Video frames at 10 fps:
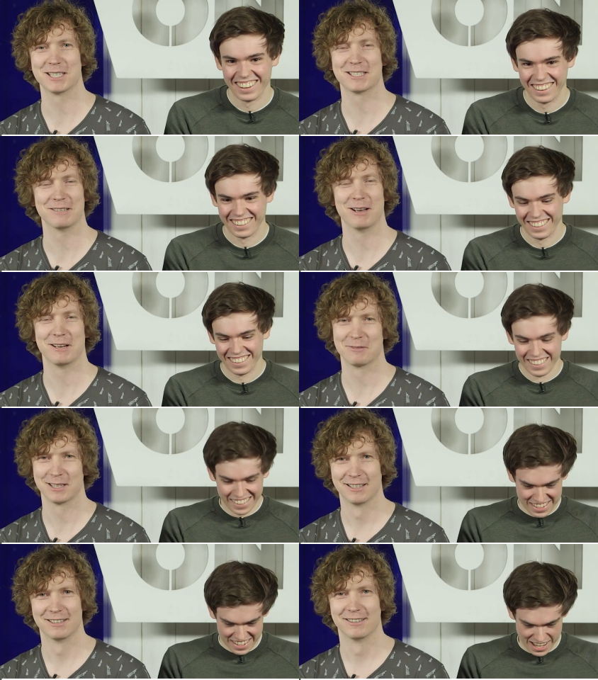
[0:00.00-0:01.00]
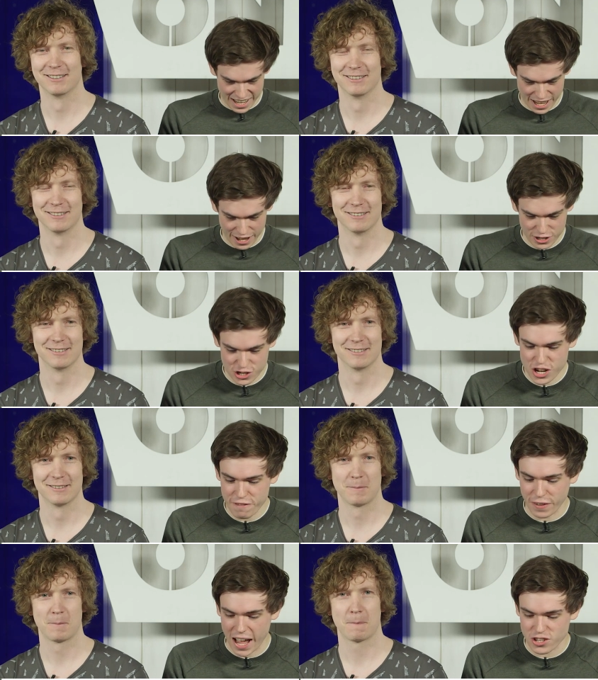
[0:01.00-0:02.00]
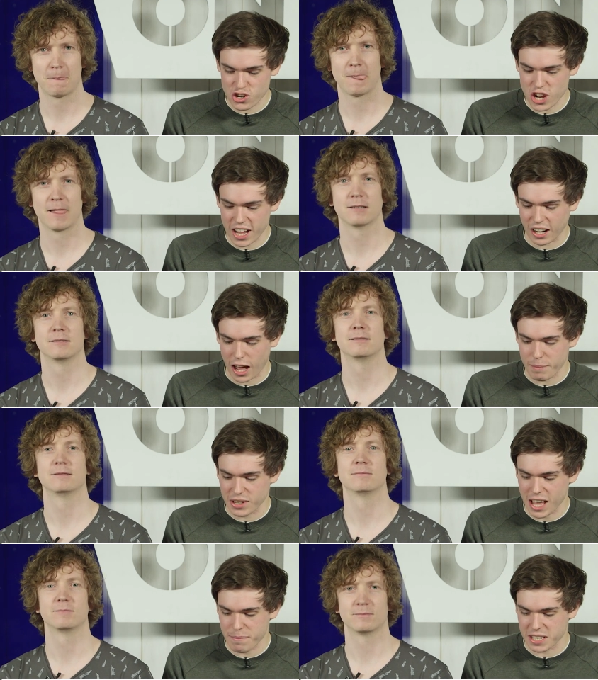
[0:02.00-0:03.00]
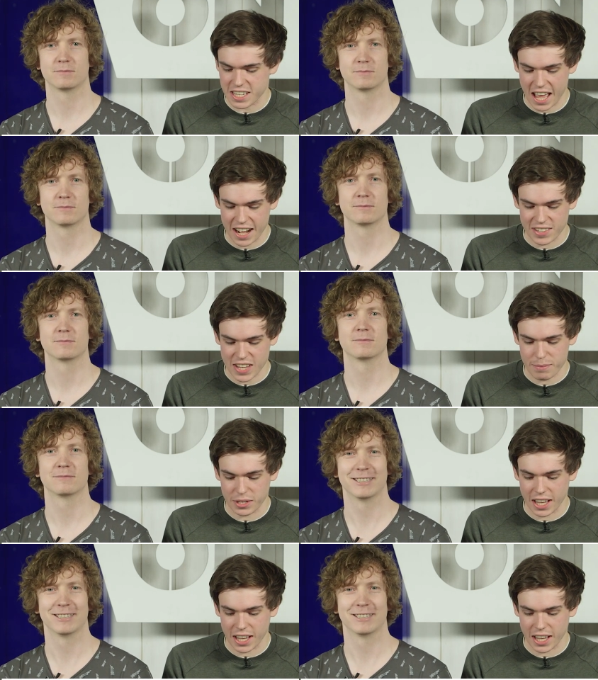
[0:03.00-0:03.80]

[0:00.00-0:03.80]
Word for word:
Speaker 1: System have? Uh, shit fans, shit club, it's happened again, it's happened